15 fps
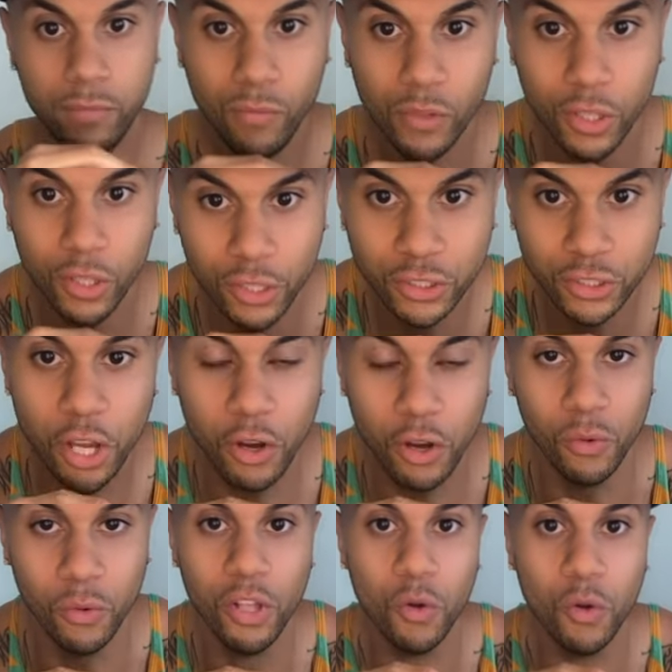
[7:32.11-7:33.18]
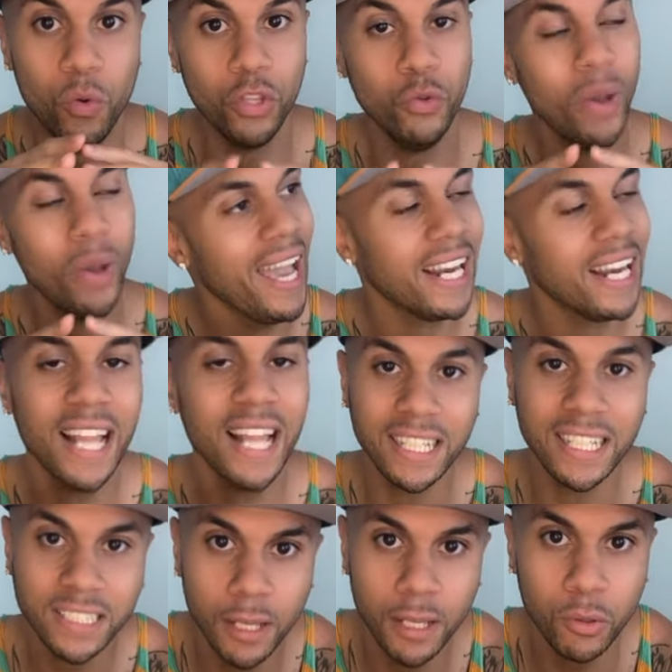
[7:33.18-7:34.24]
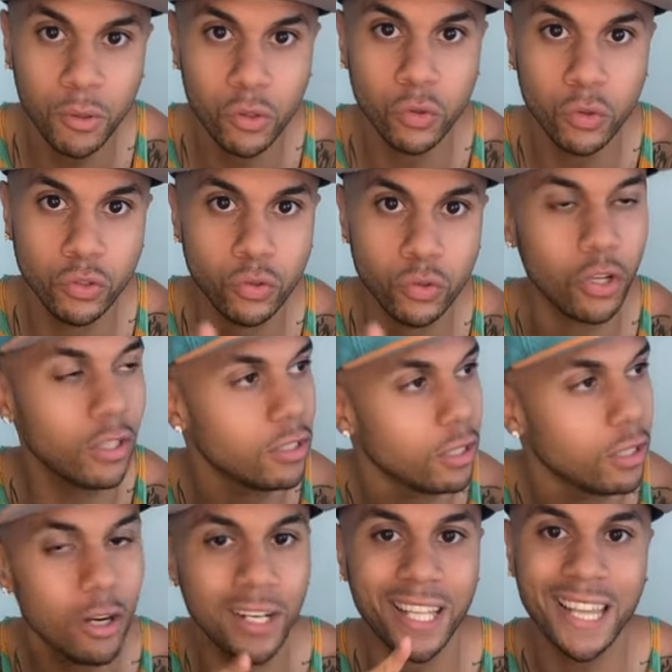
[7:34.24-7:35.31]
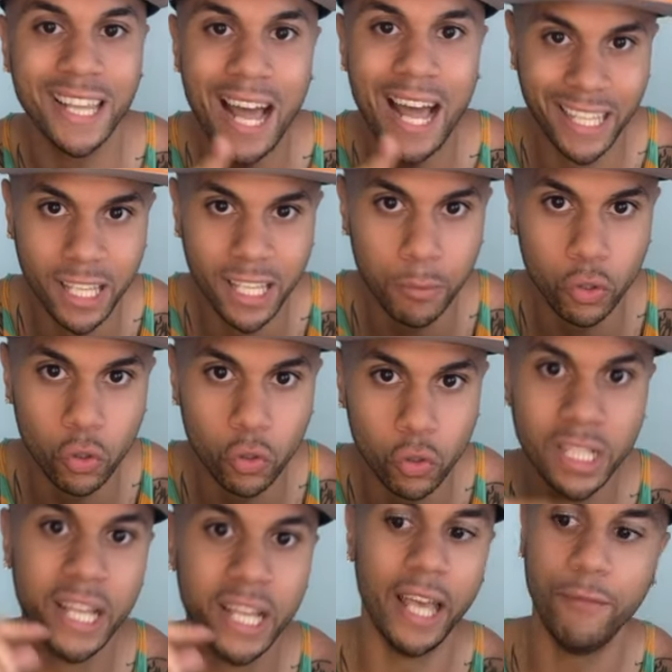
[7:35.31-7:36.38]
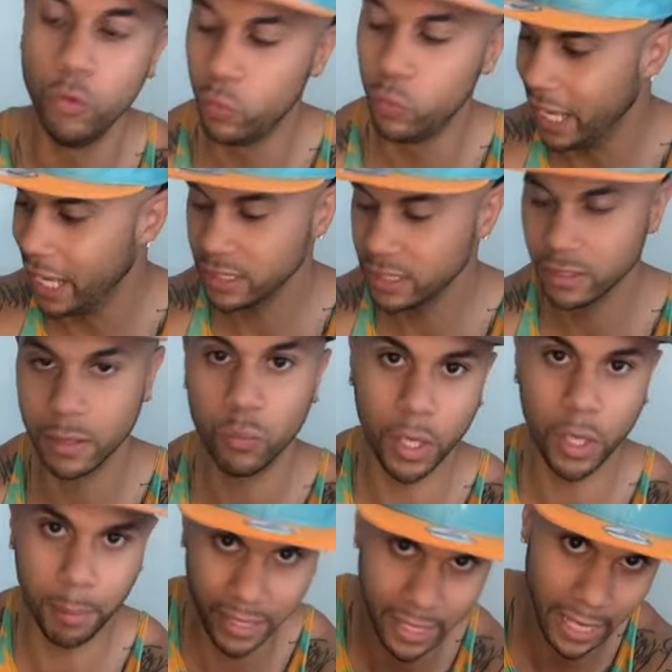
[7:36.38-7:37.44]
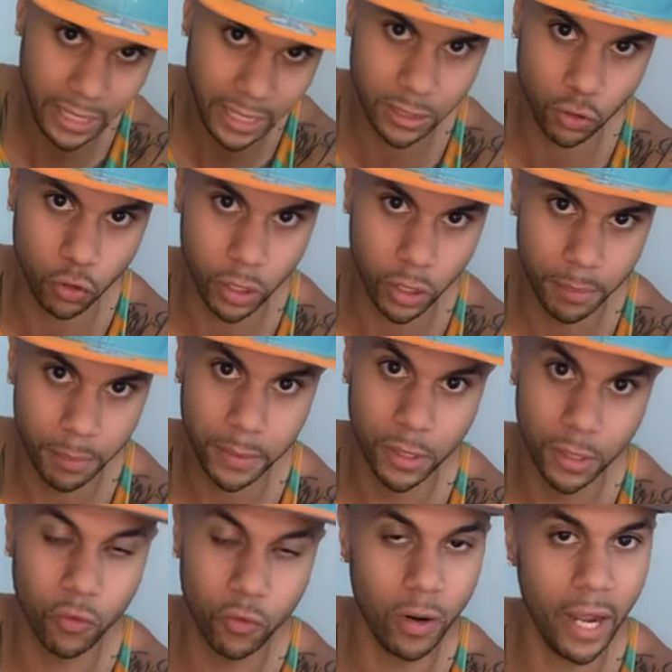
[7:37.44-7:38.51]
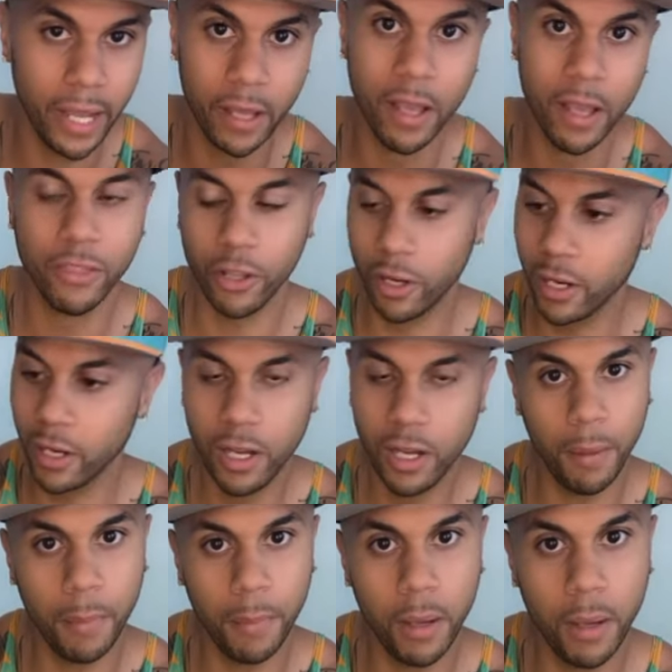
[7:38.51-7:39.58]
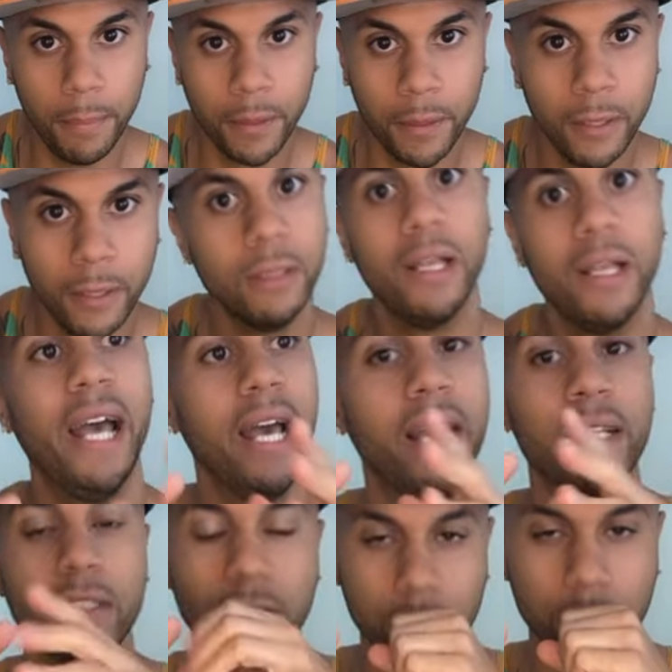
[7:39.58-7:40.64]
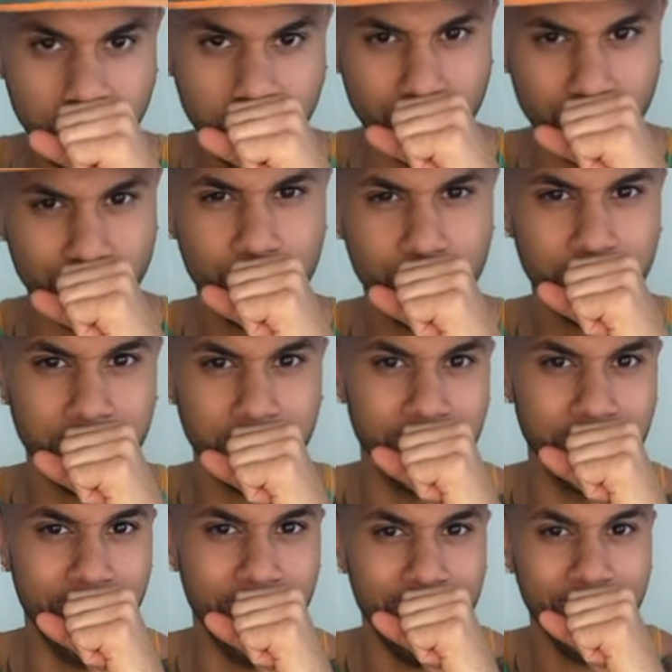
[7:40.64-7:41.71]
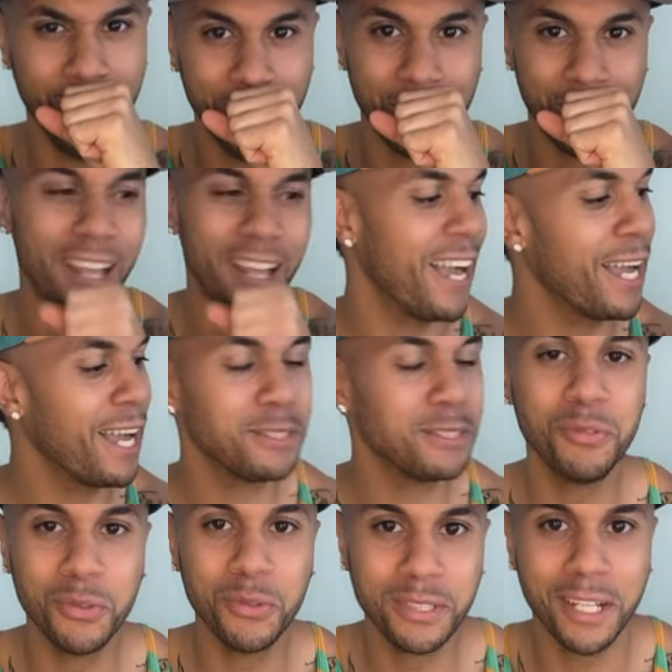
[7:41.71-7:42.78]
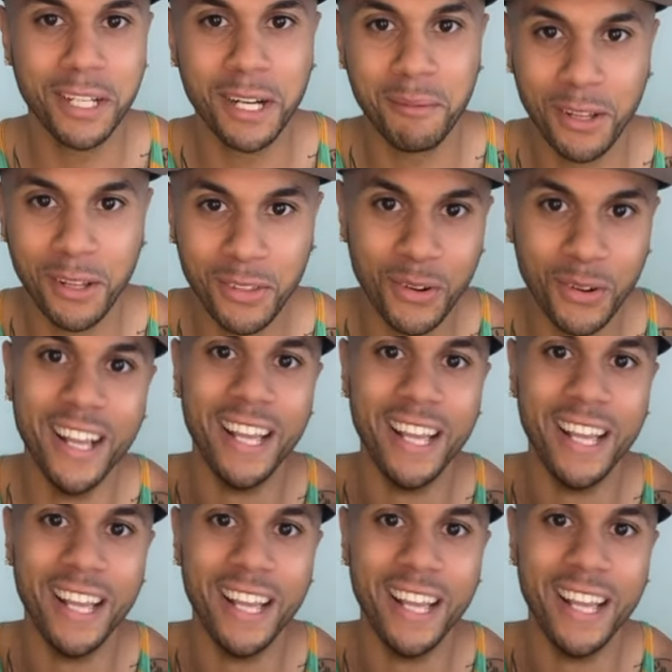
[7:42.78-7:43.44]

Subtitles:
So when you analyze chemicals, you start to learn a lot of chemicals. If you test them with a pH strip, right, they're going to come up as, excuse me, got some fruit stuck in my throat.